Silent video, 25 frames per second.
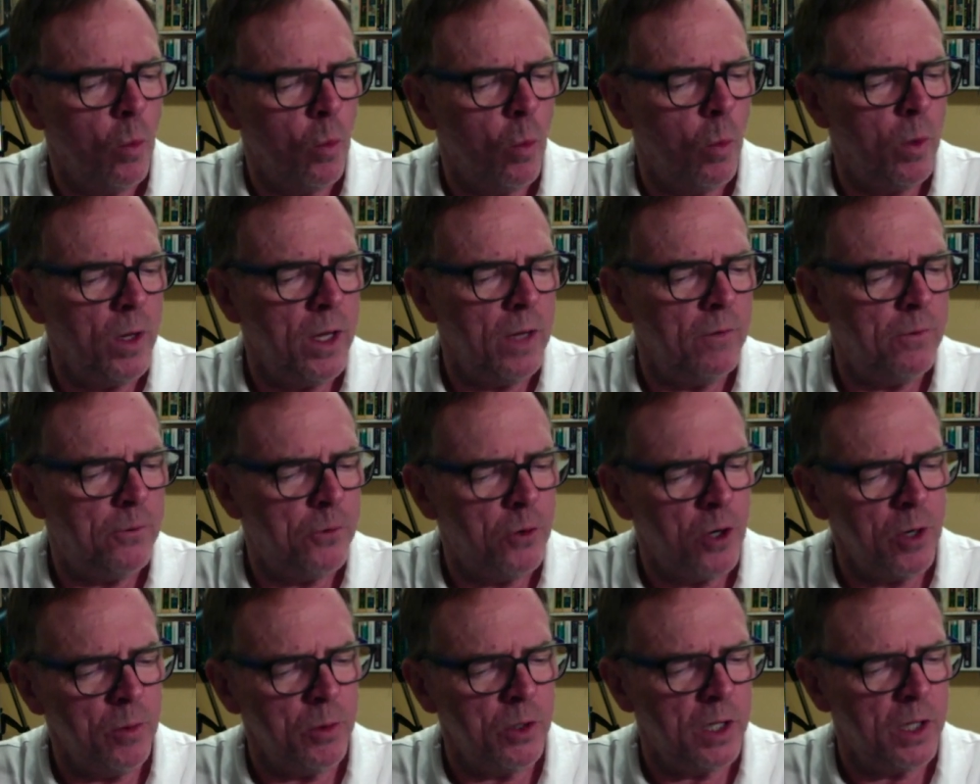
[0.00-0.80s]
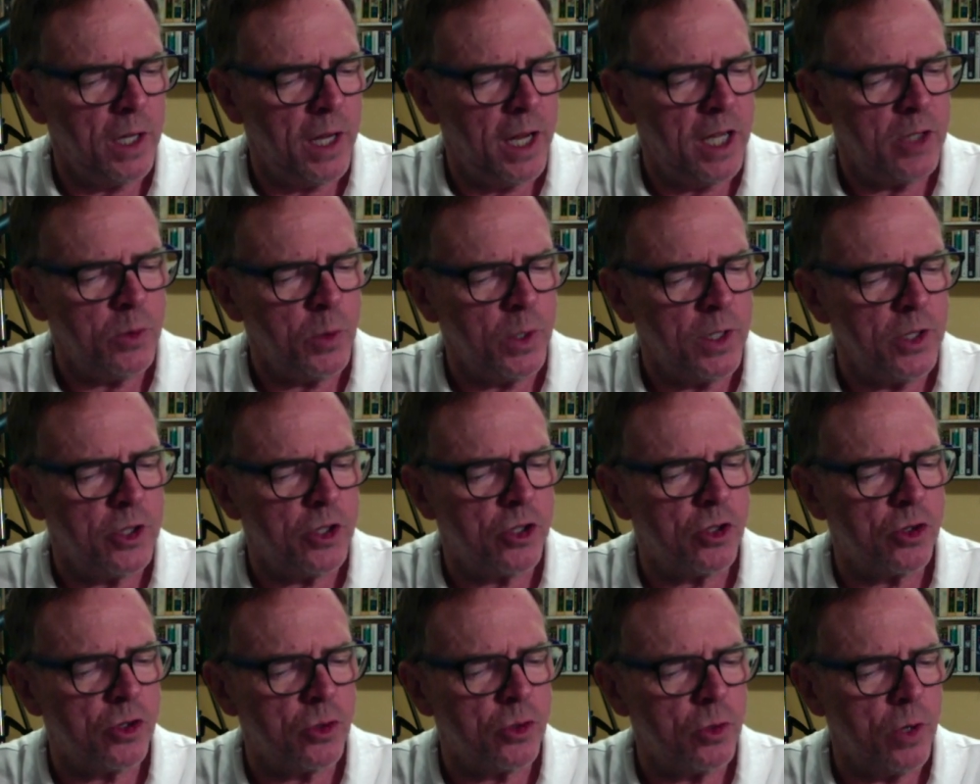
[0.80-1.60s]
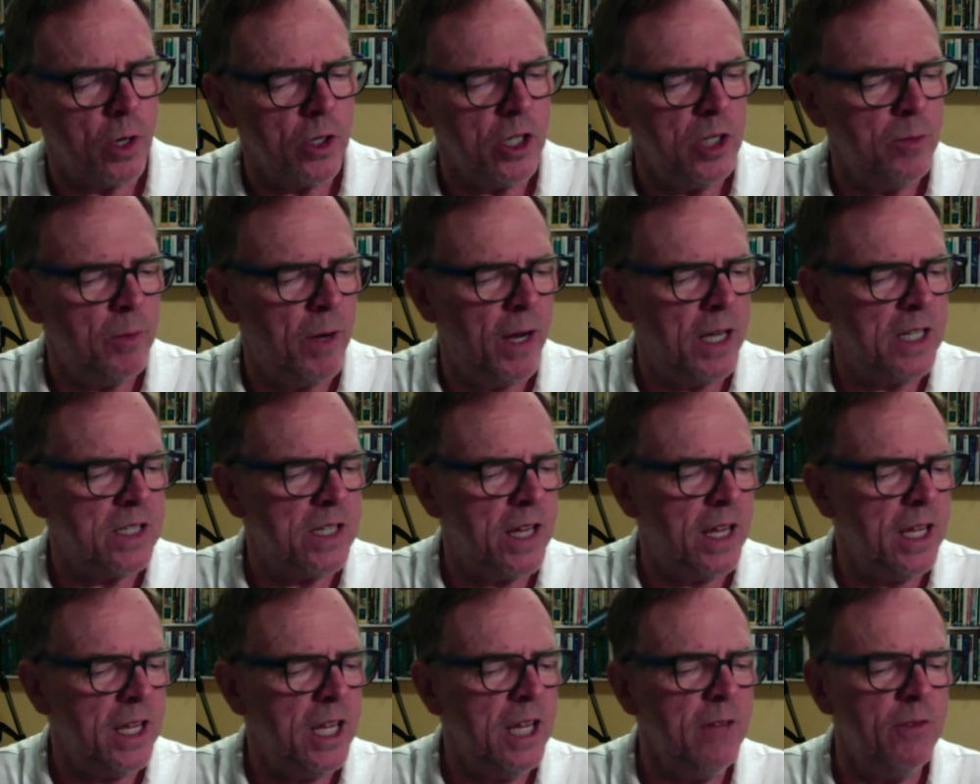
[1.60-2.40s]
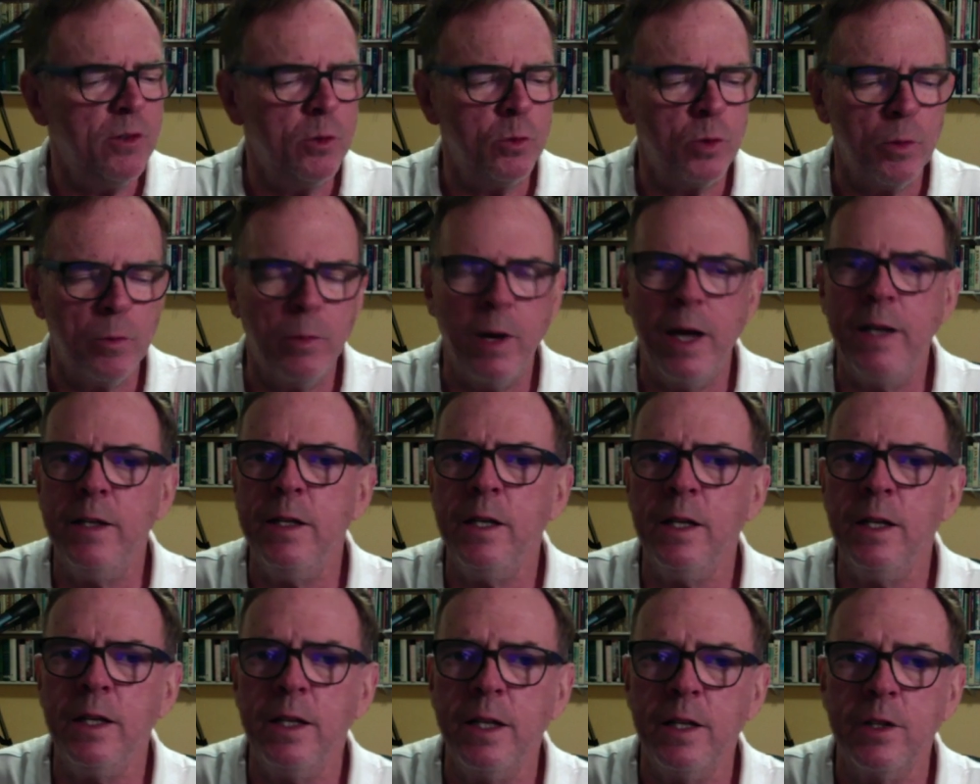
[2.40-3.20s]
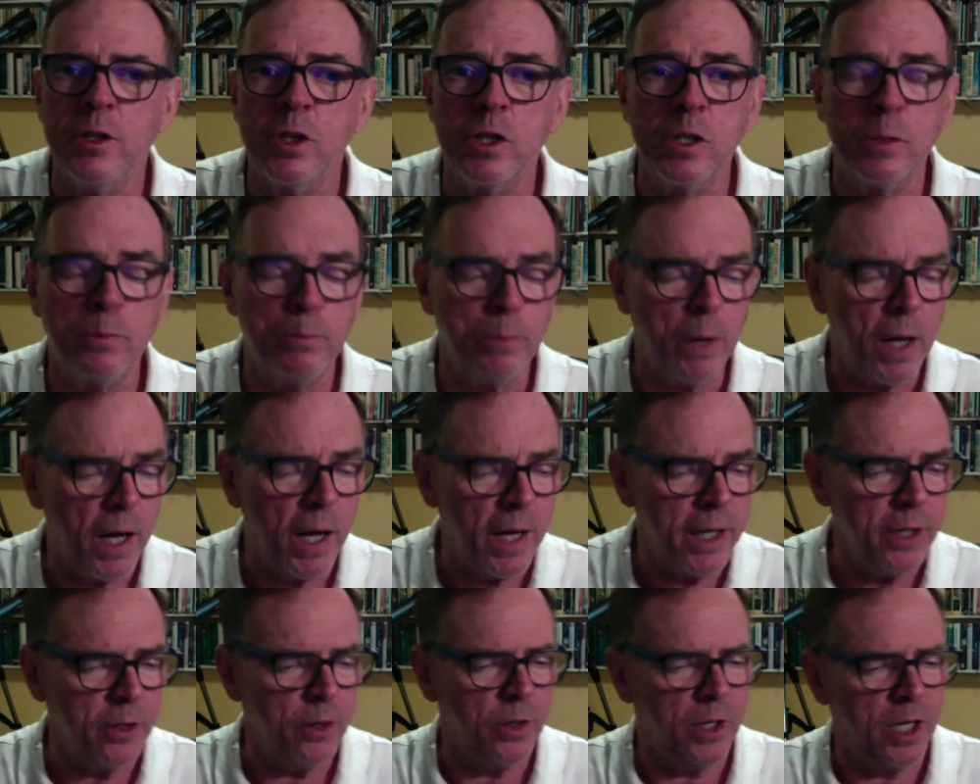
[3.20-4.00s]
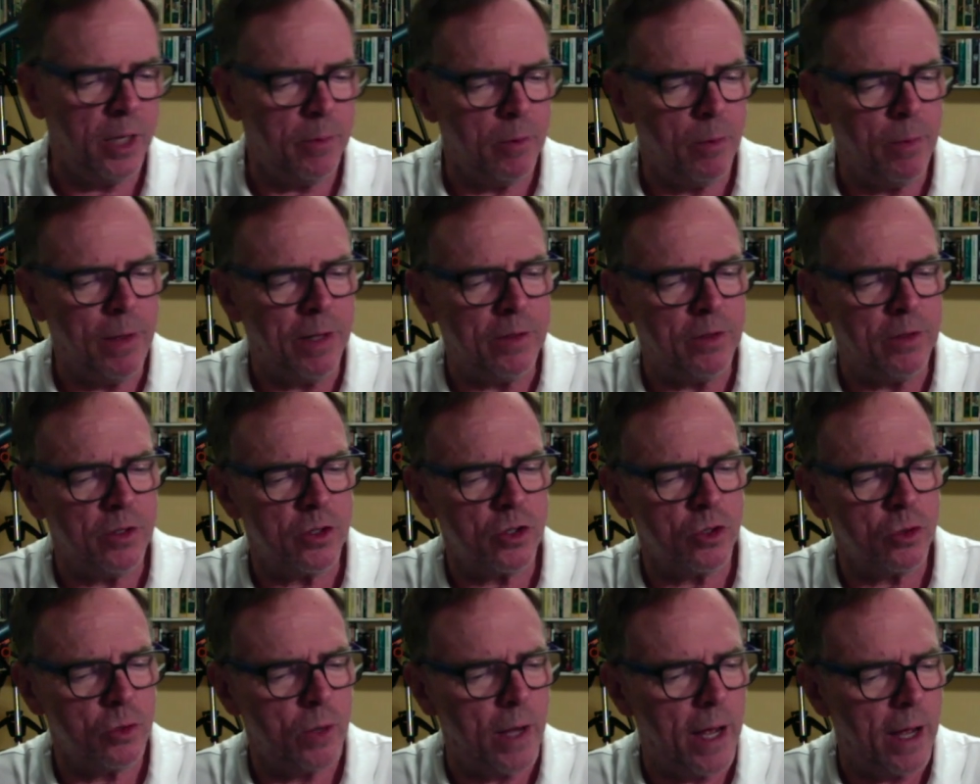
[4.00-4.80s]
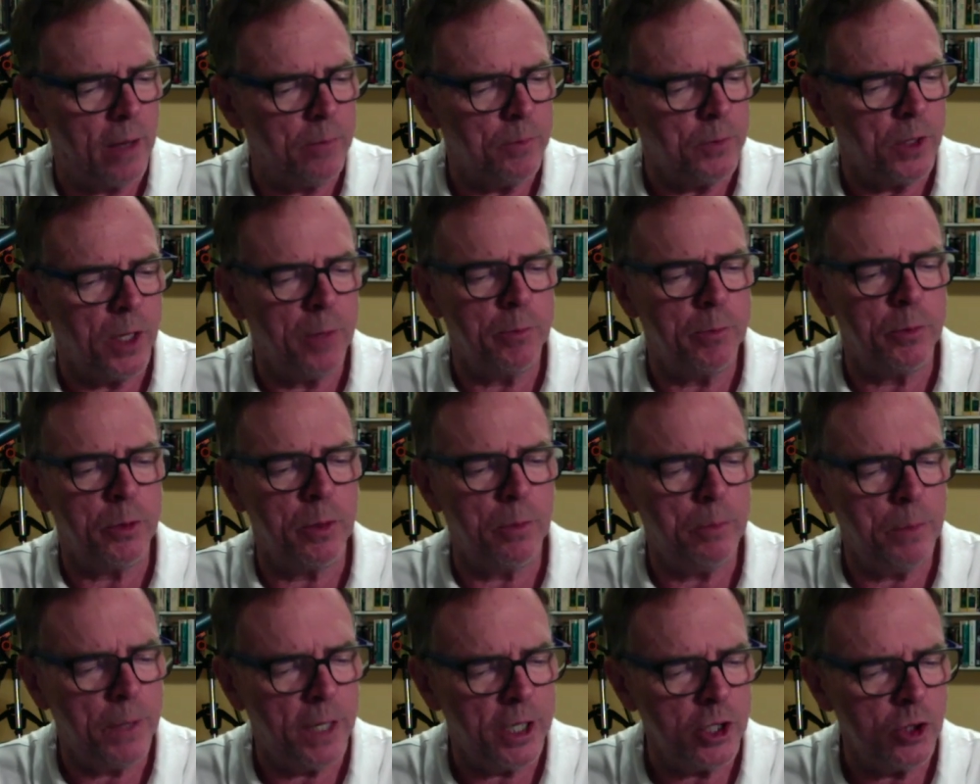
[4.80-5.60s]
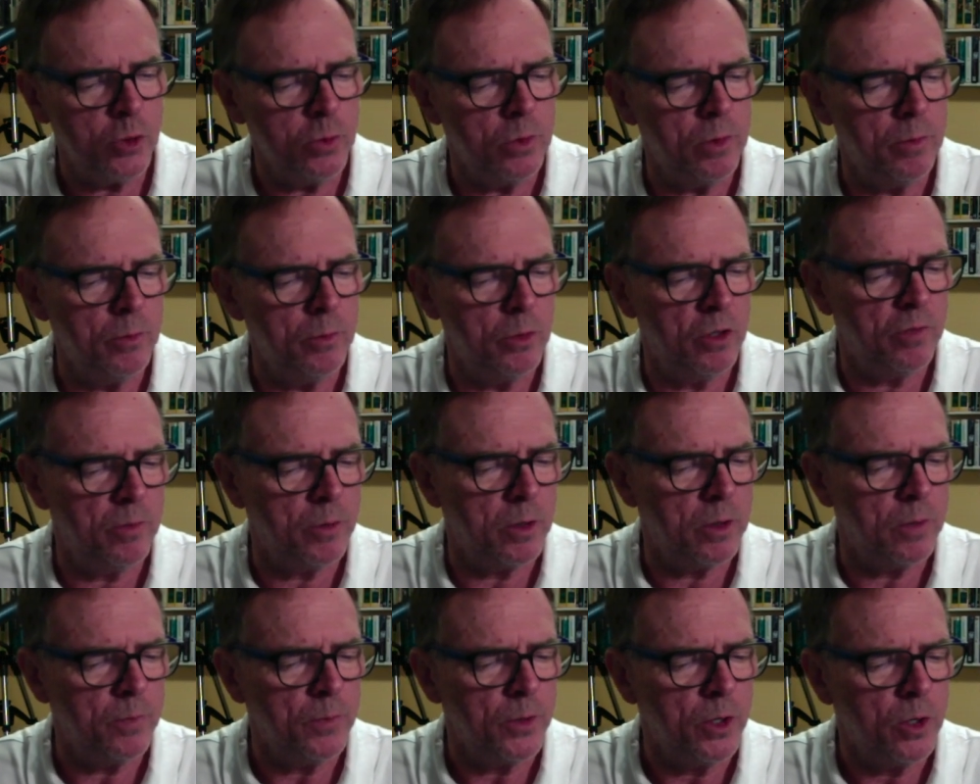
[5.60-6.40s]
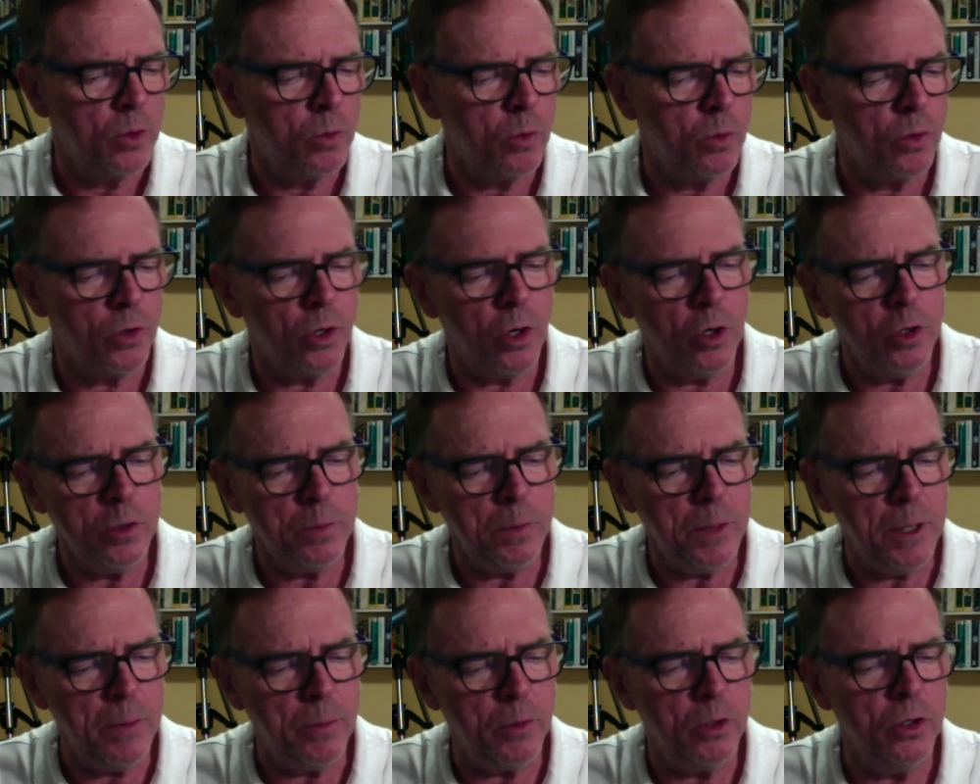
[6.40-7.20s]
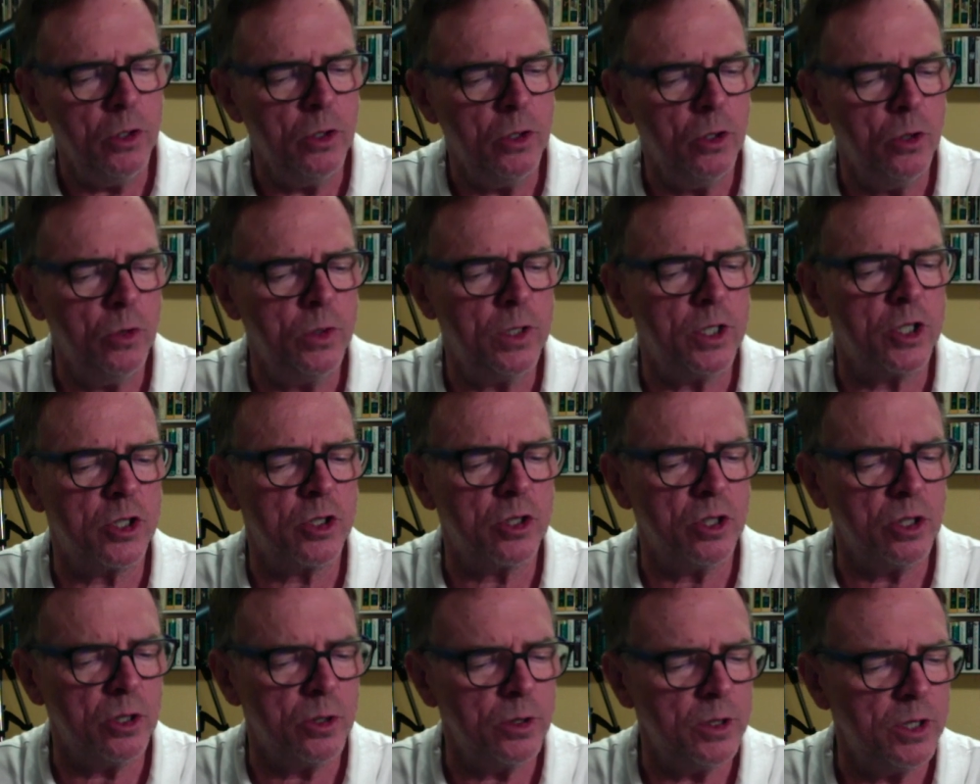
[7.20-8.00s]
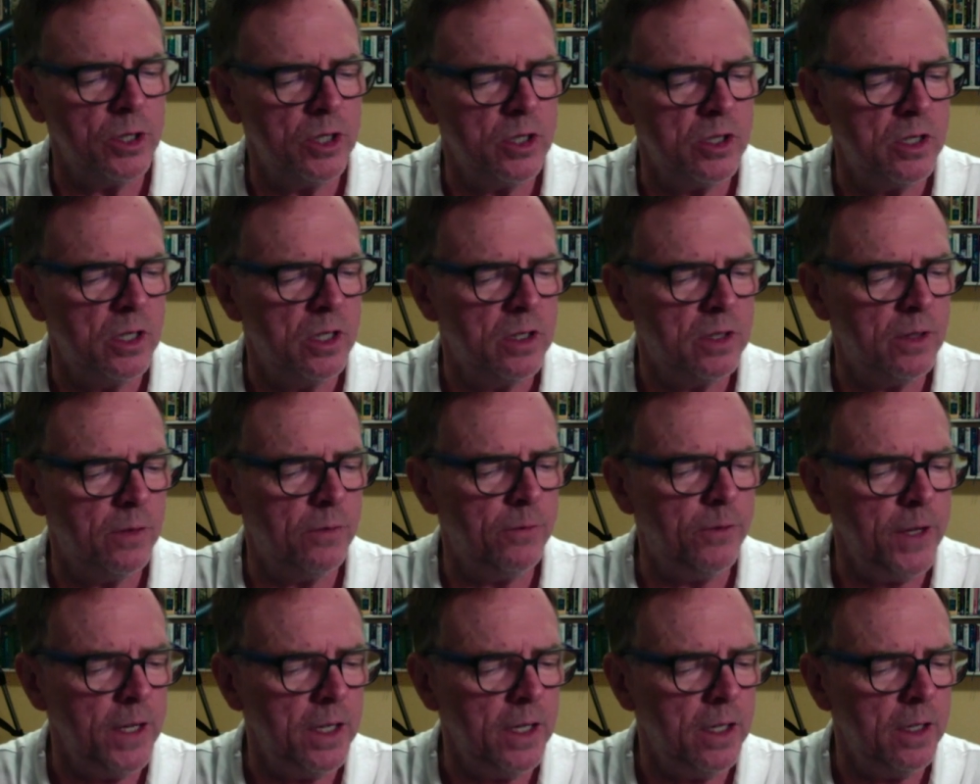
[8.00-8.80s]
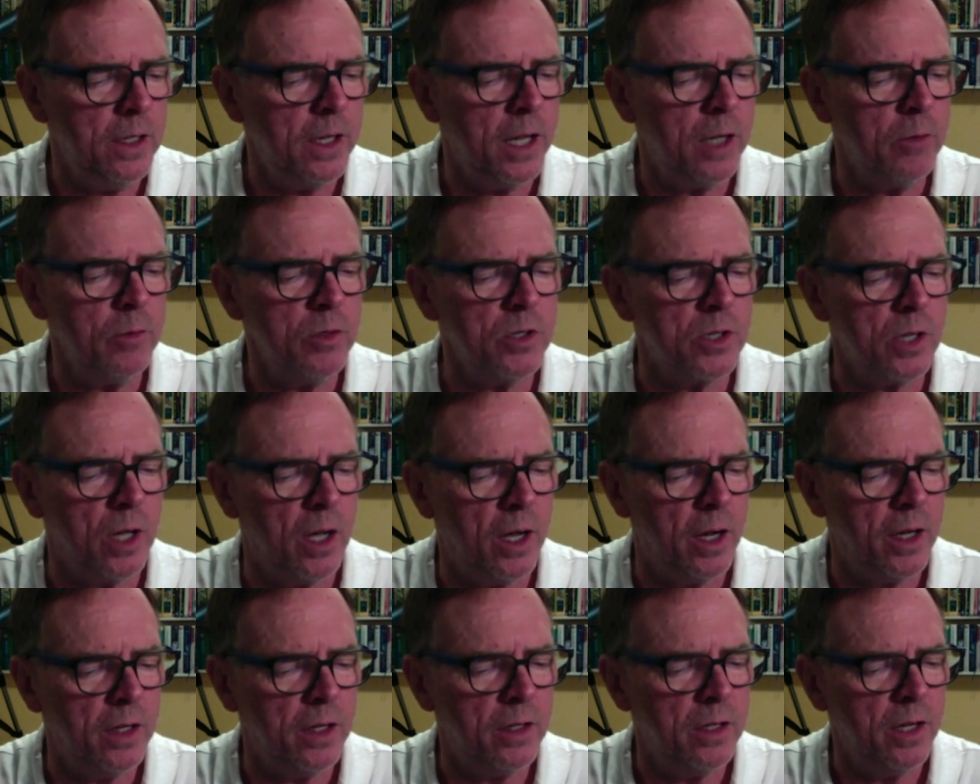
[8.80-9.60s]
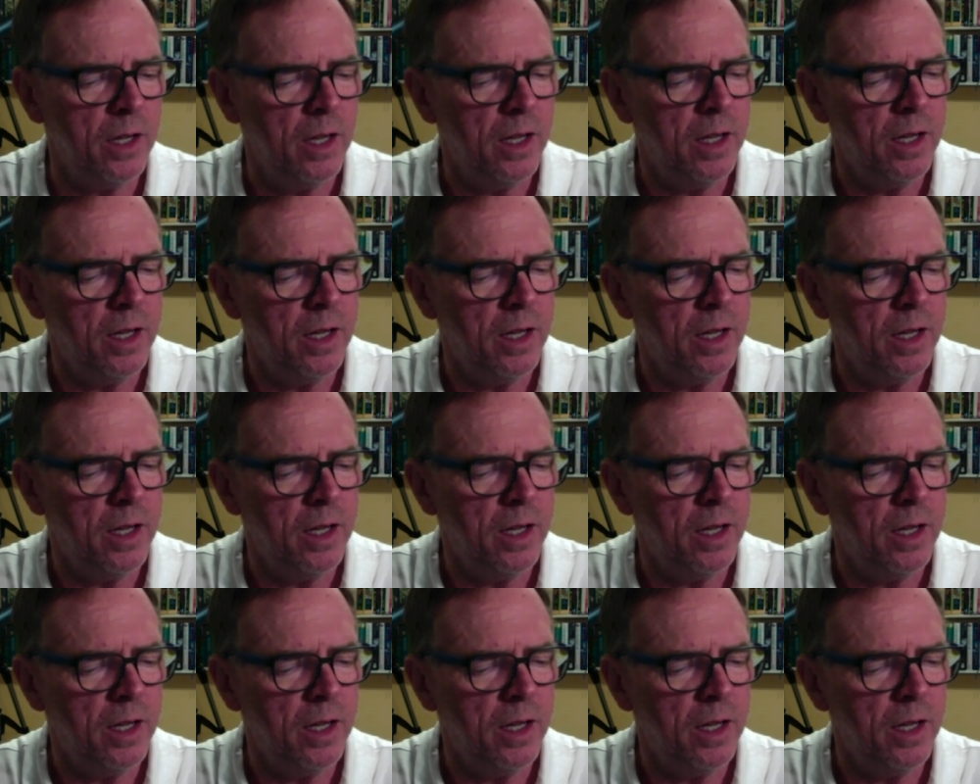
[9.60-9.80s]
In former days, what had struck, you might say, even romantically inspired him about this crowd in perpetual movement were those people who, discouraged, defeated, and resigned,